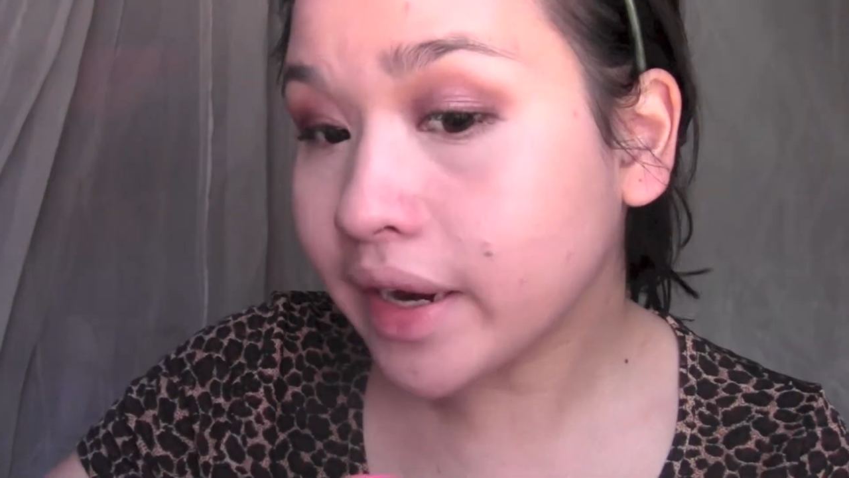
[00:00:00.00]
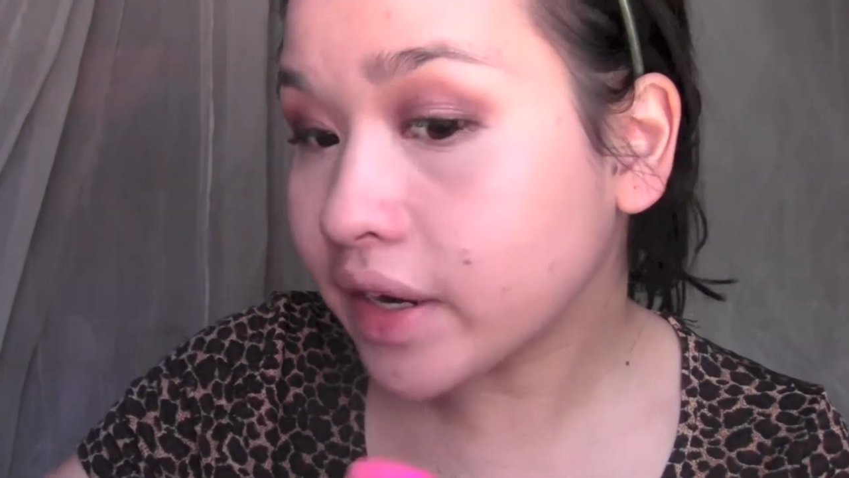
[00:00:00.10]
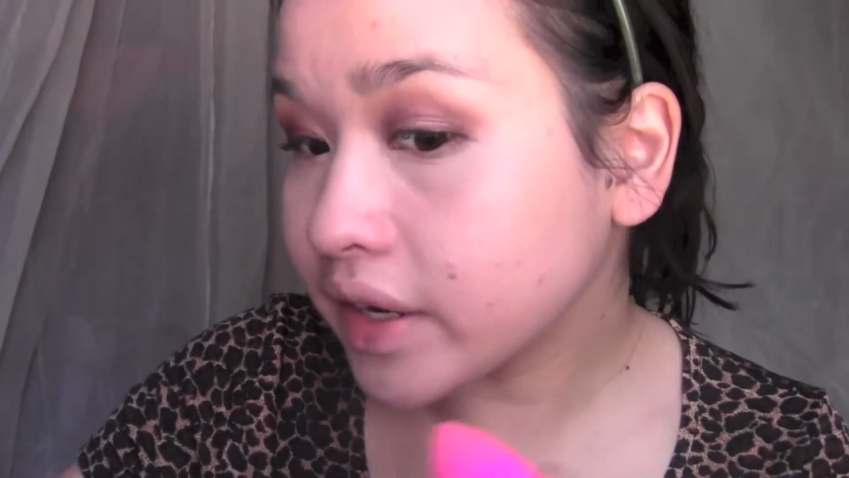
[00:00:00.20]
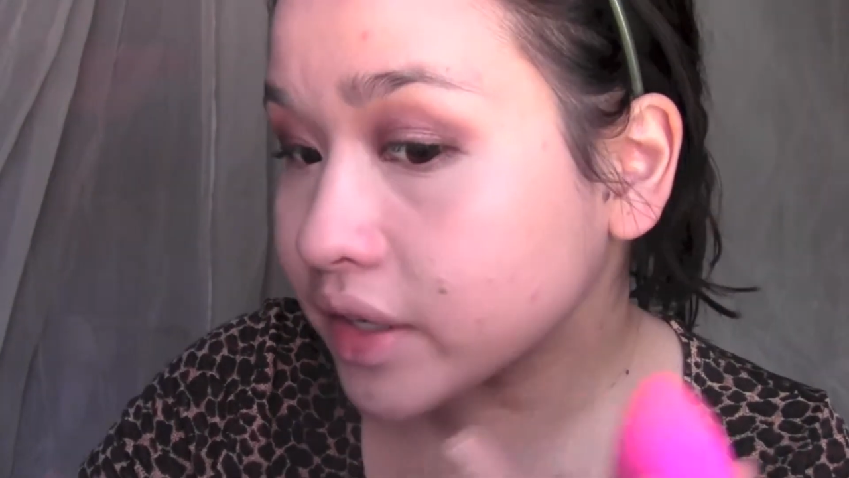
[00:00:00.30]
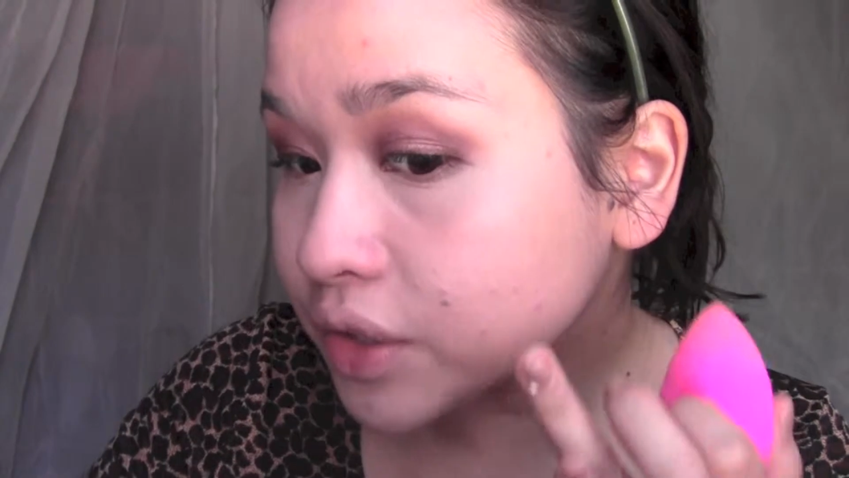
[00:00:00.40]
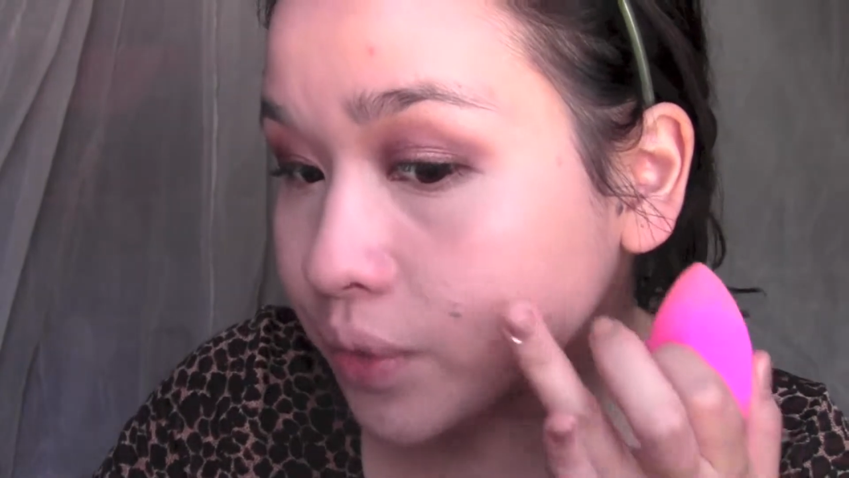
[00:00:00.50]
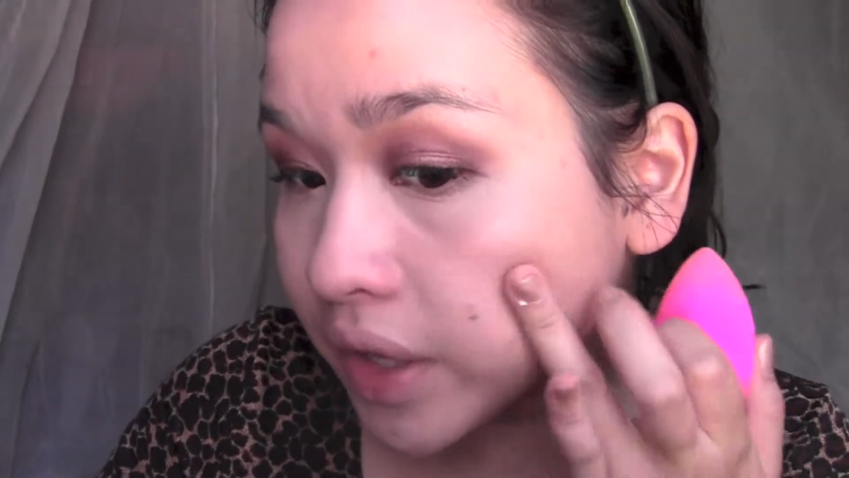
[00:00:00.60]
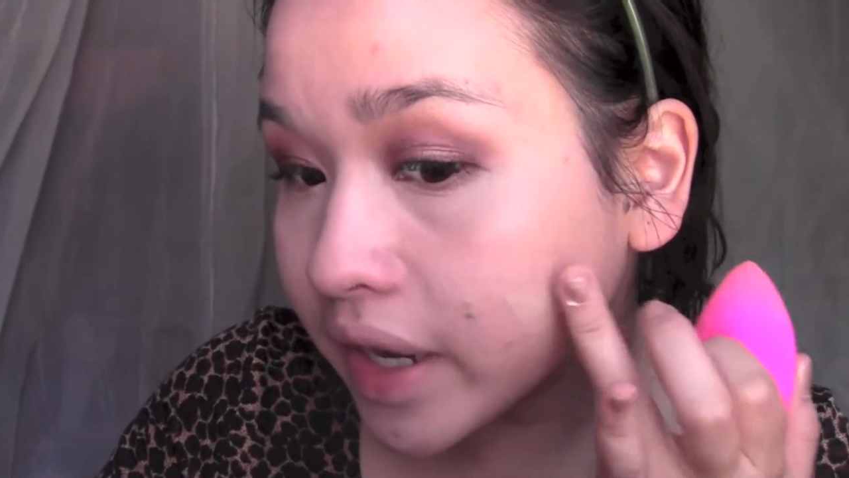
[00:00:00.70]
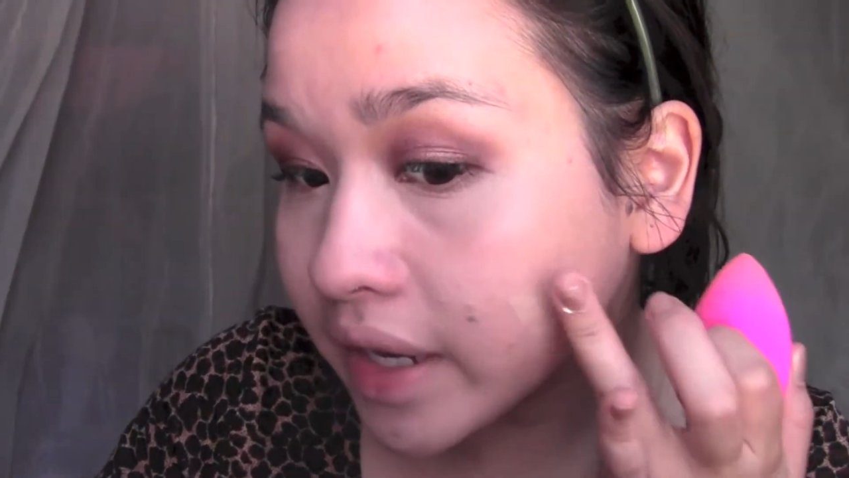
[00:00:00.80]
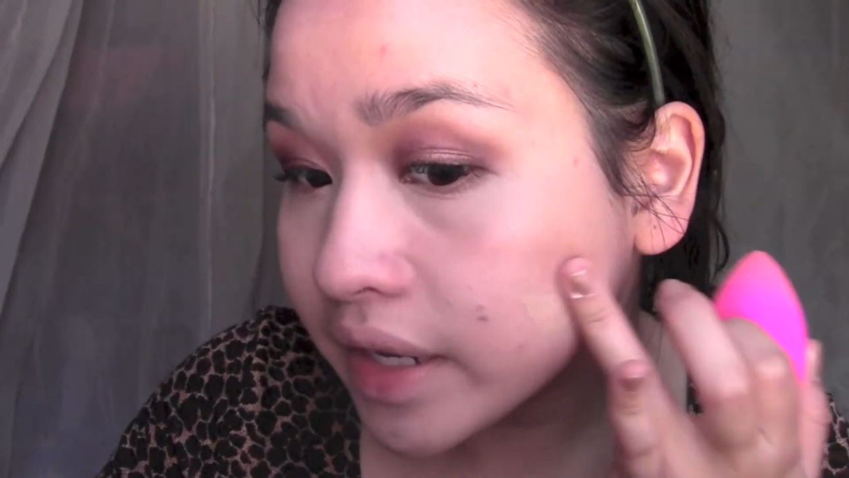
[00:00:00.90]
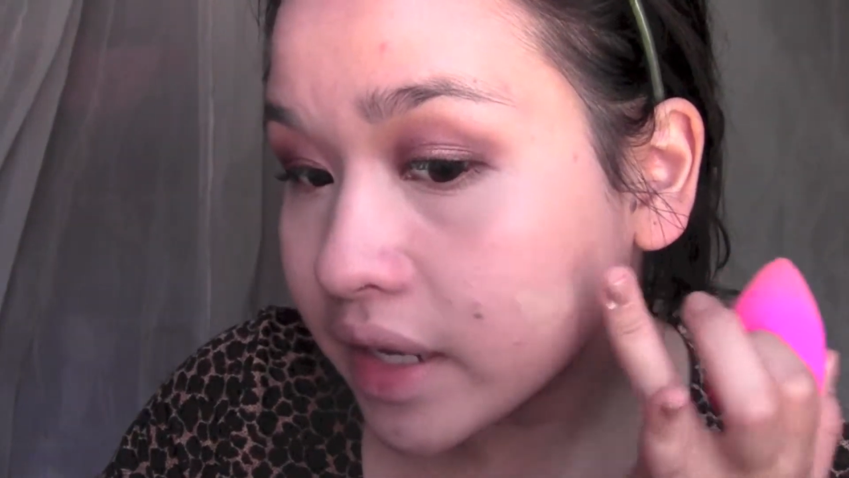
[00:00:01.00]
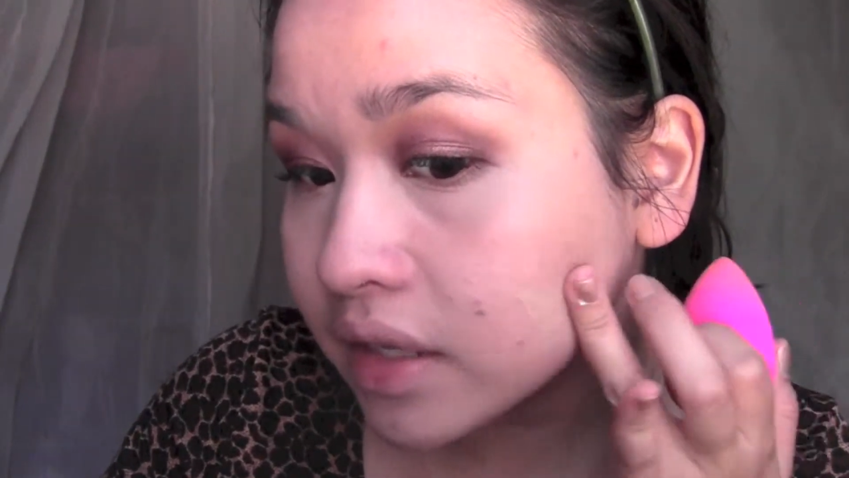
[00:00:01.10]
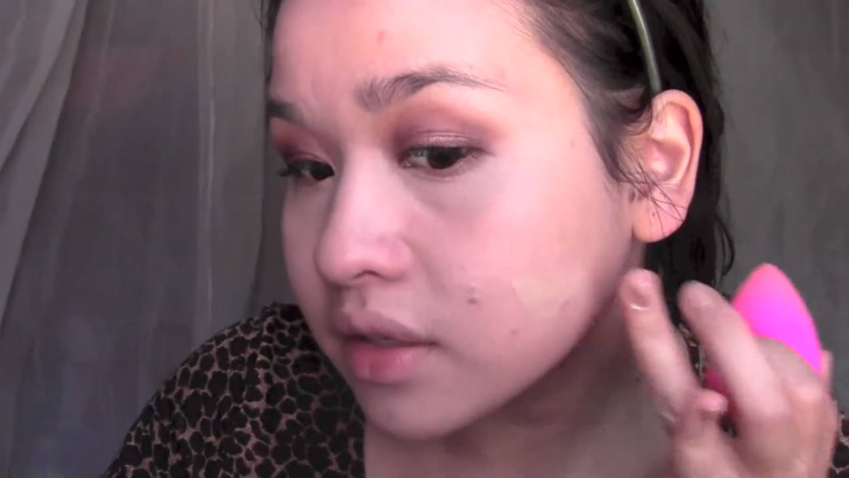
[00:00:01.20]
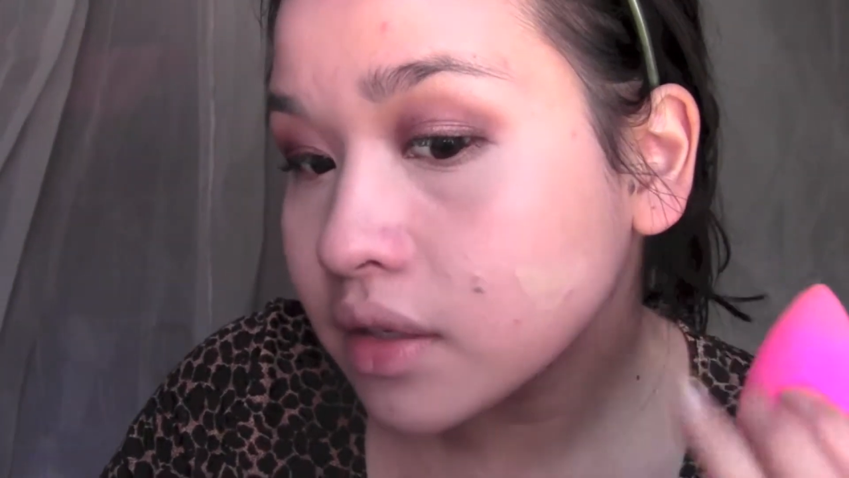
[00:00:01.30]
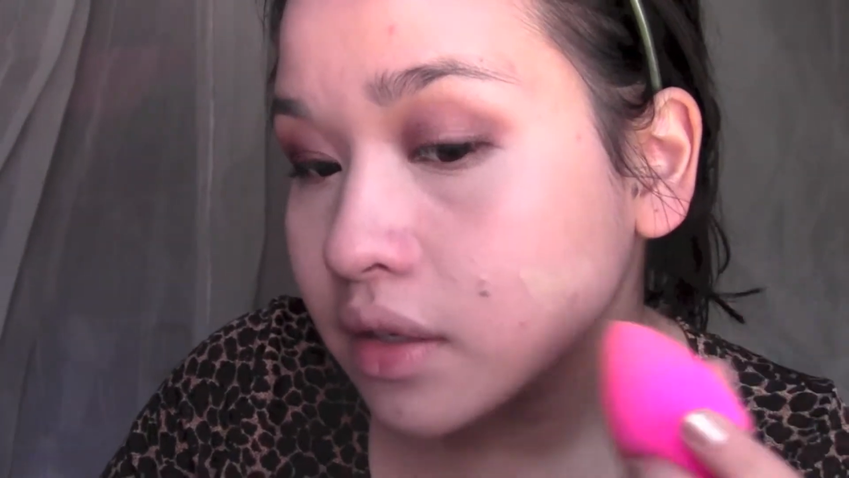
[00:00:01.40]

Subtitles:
areas where I need